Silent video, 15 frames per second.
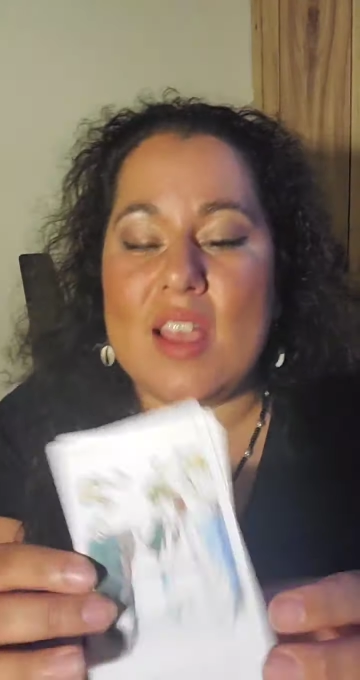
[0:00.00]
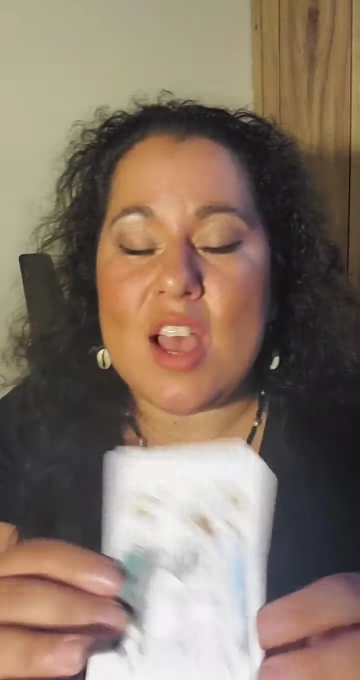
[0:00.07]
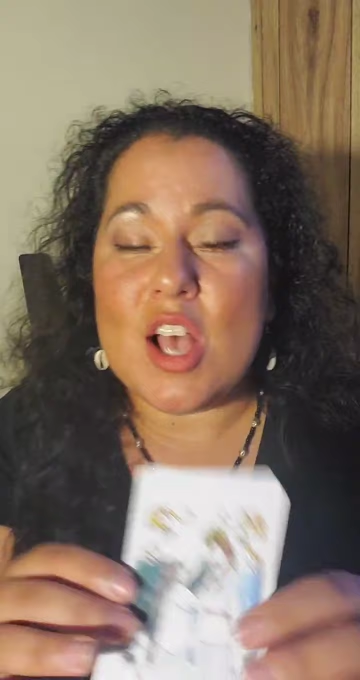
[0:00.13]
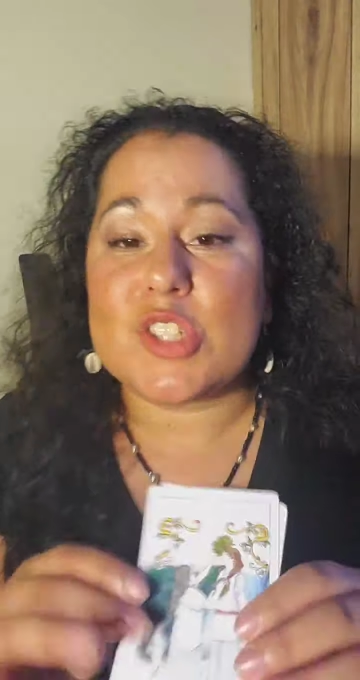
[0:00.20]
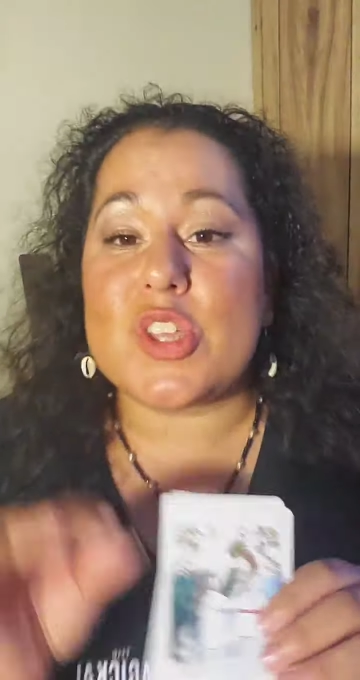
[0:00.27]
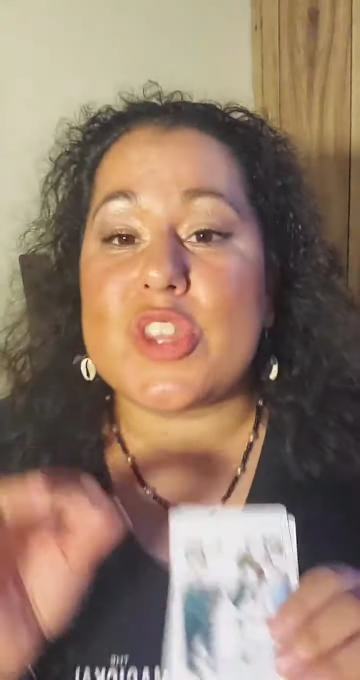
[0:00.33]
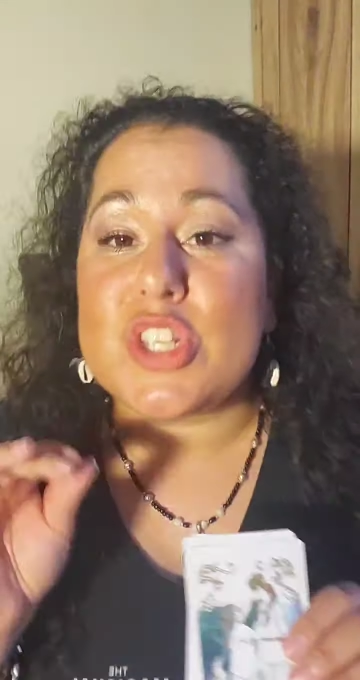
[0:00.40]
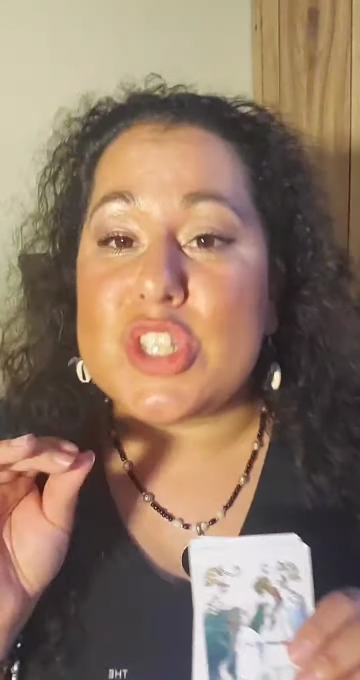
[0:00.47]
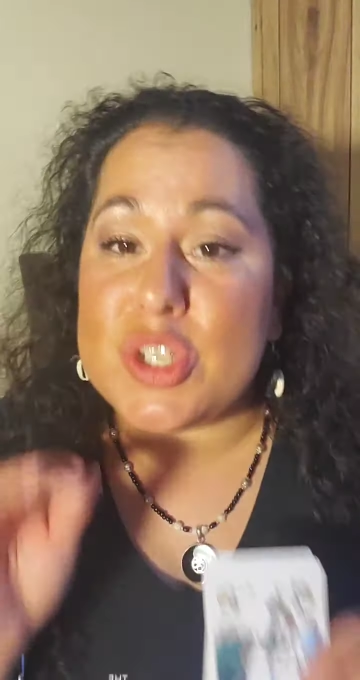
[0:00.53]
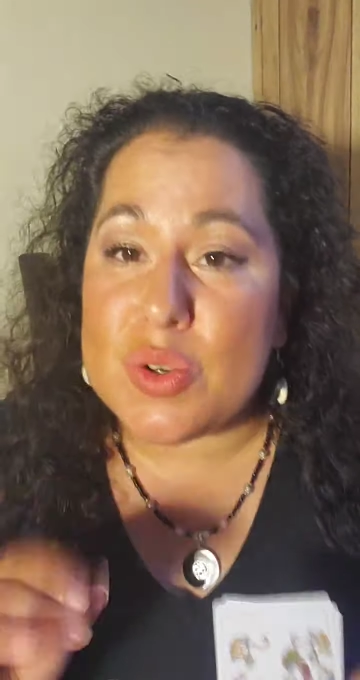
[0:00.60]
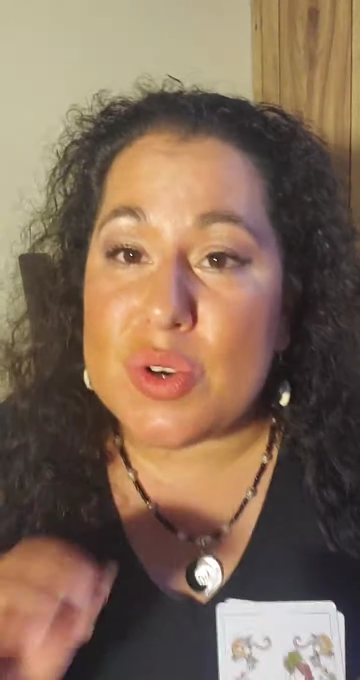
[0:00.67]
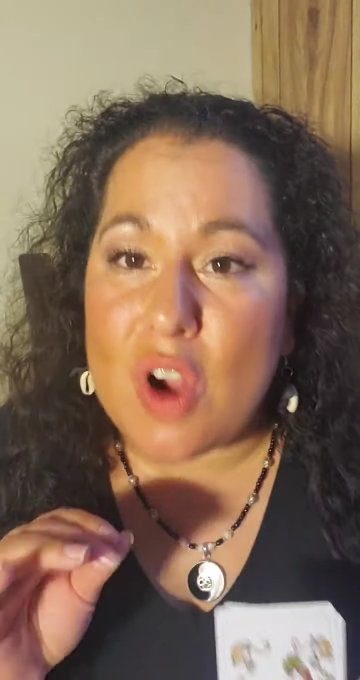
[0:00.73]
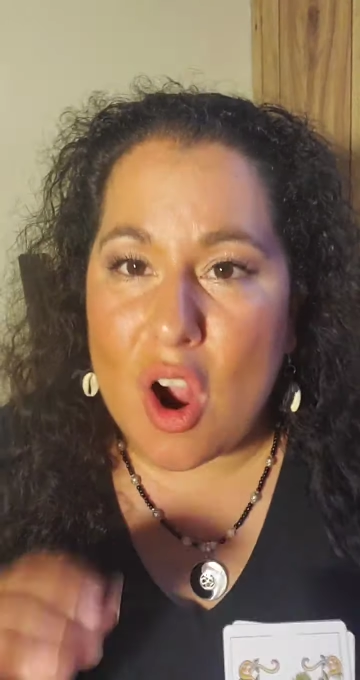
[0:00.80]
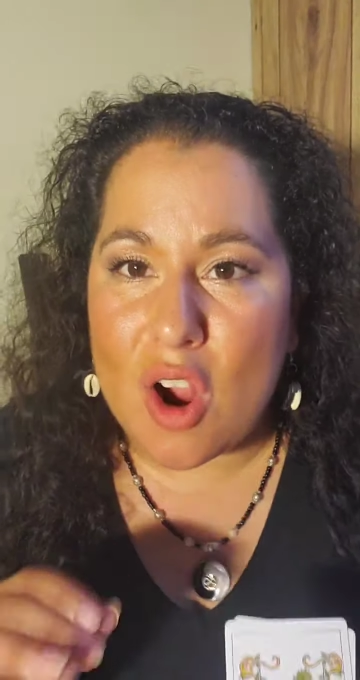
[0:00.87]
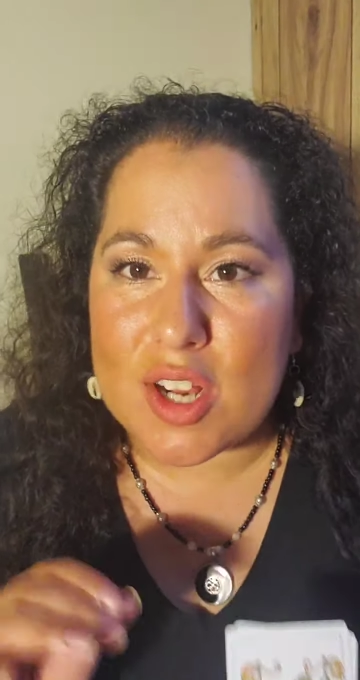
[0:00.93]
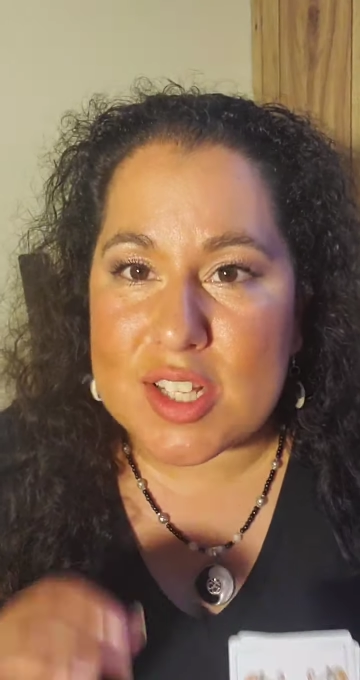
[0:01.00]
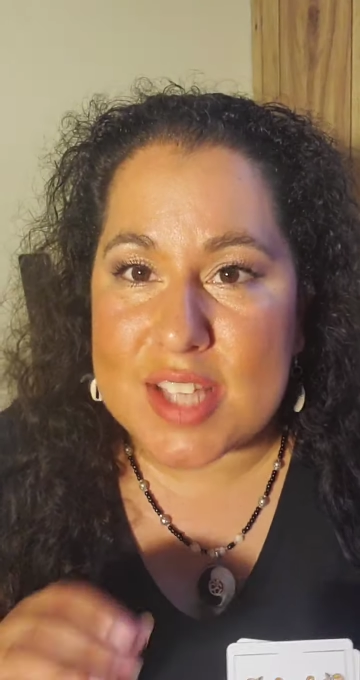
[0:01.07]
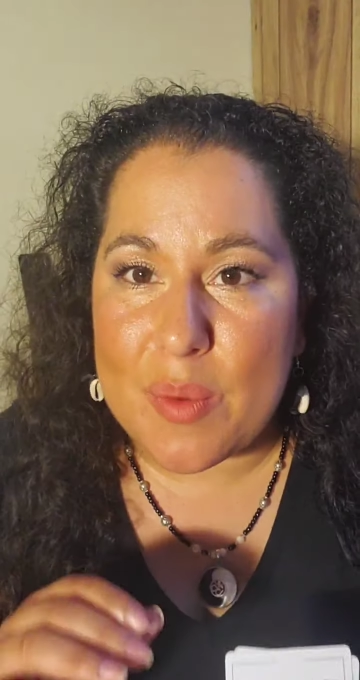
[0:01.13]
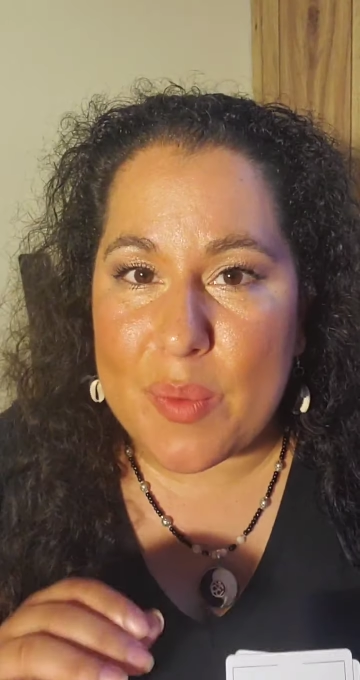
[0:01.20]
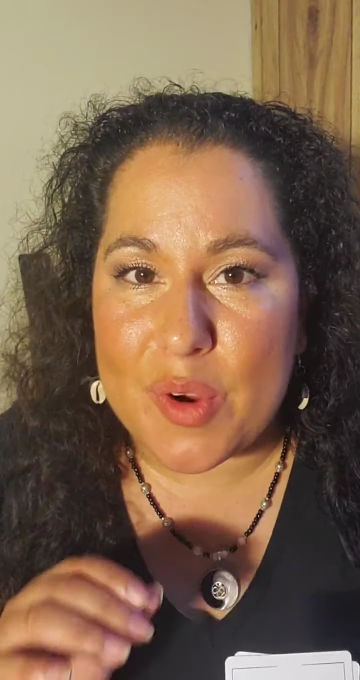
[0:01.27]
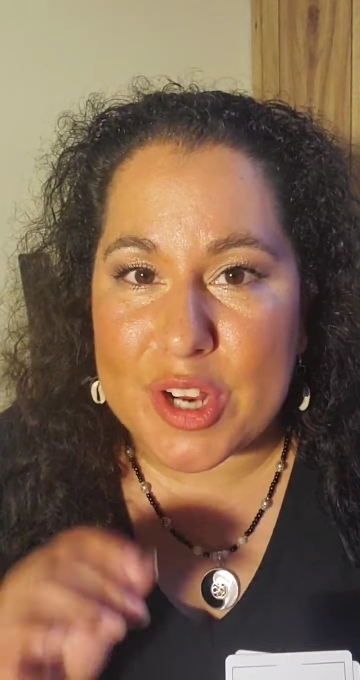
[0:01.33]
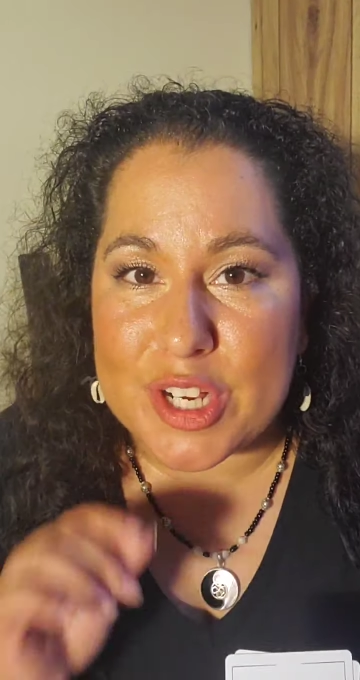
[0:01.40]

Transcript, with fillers: So the two cards that were